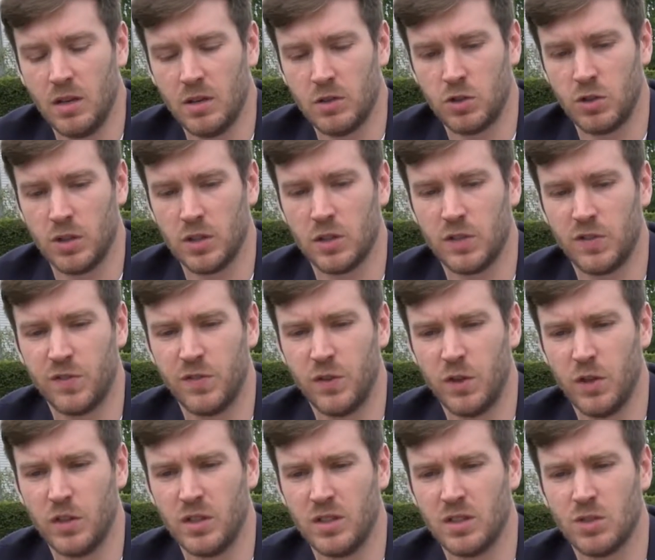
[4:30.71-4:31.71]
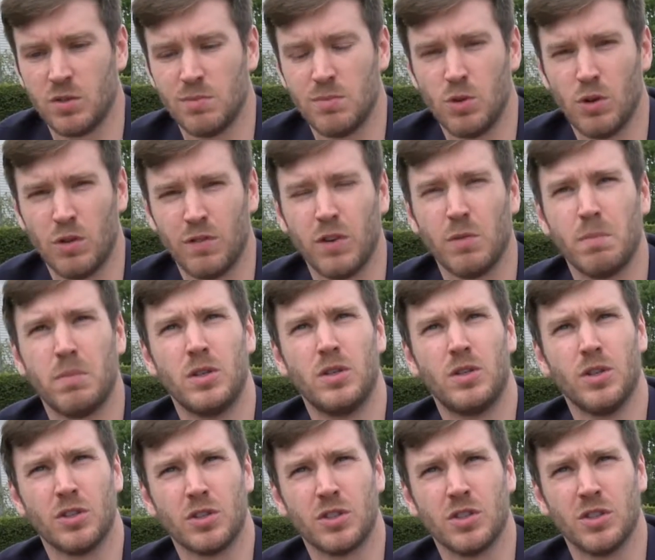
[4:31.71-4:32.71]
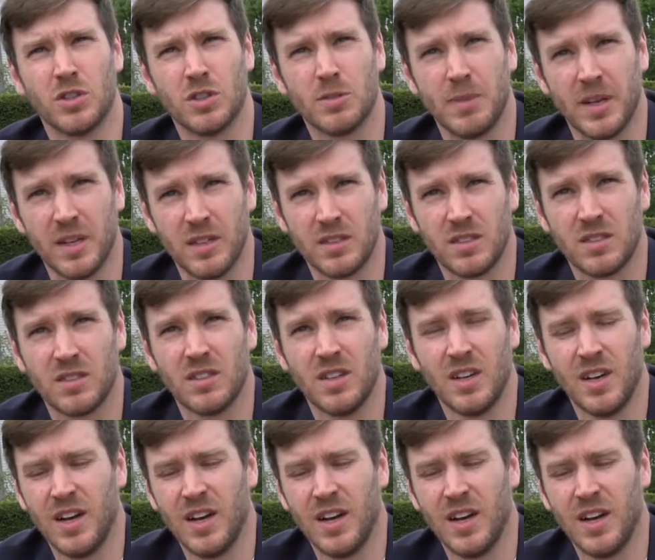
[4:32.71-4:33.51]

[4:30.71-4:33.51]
transferred into more of a production space,